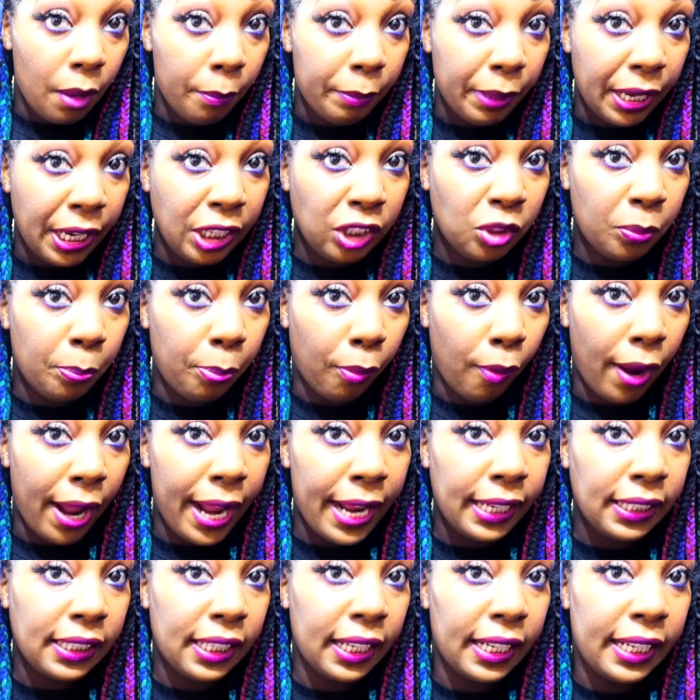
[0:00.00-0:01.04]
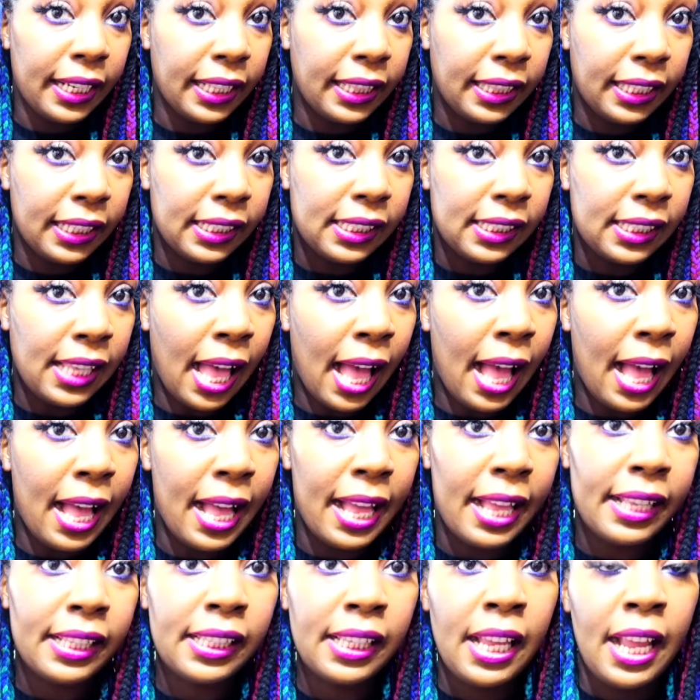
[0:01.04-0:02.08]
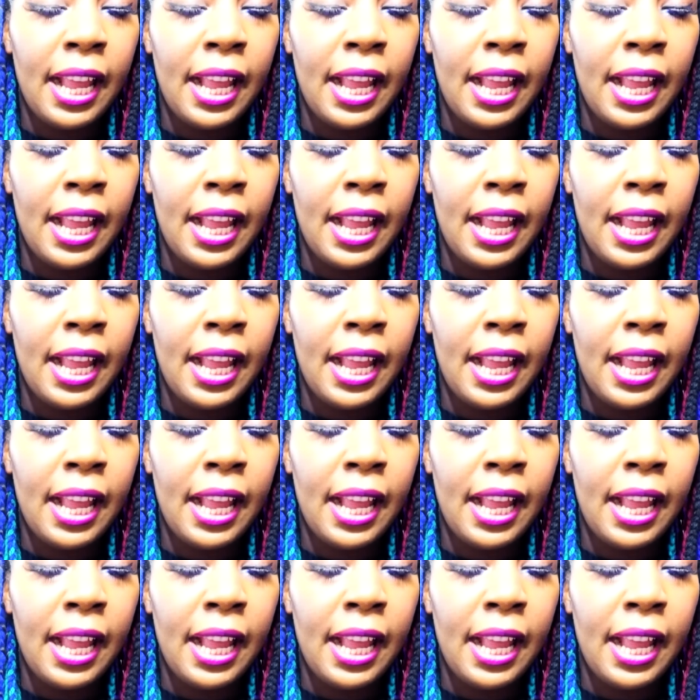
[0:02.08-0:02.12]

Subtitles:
each braid to get this size.